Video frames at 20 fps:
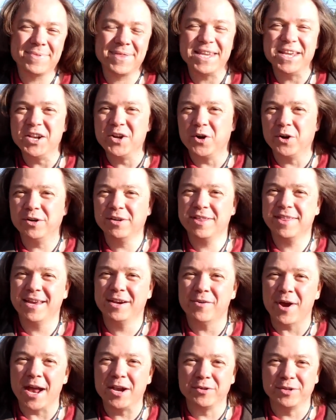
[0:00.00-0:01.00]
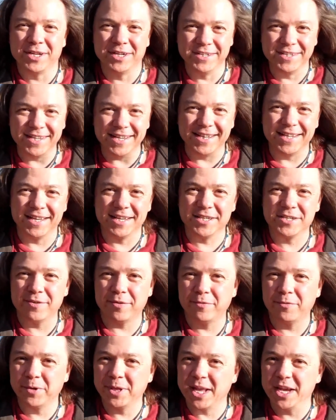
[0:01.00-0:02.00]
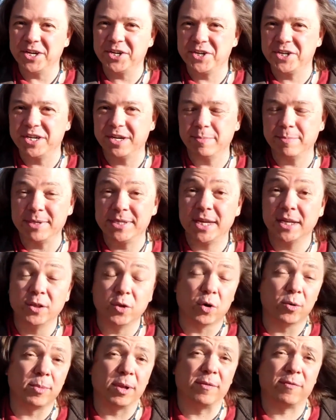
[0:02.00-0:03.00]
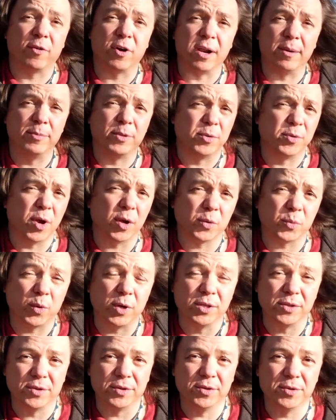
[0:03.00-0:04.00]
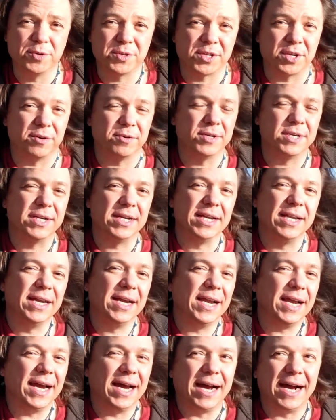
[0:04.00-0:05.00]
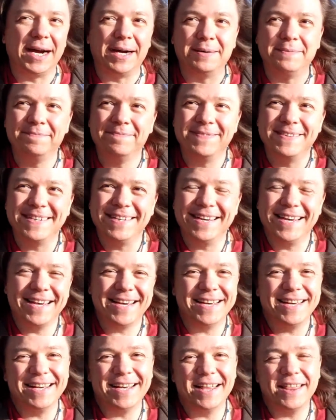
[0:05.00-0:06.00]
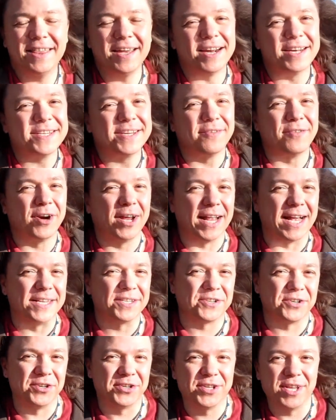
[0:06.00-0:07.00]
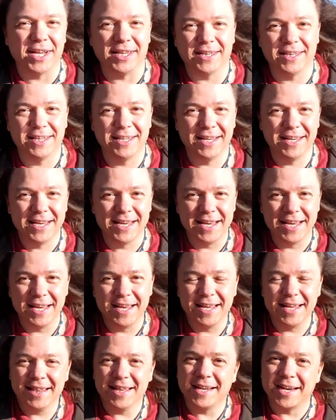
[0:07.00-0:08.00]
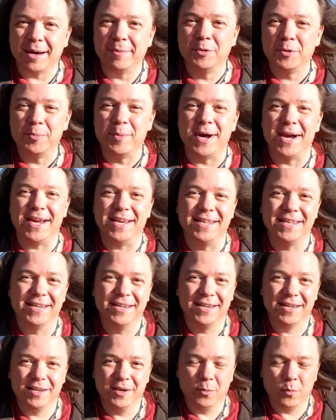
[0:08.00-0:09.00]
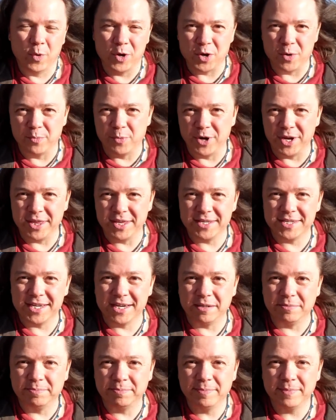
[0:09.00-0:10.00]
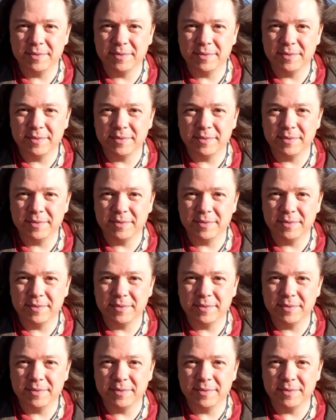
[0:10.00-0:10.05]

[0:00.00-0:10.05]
you know, the granular details of a relationship? Is it normal for him to not want to do so? There are several answers that come to mind when you bring this up.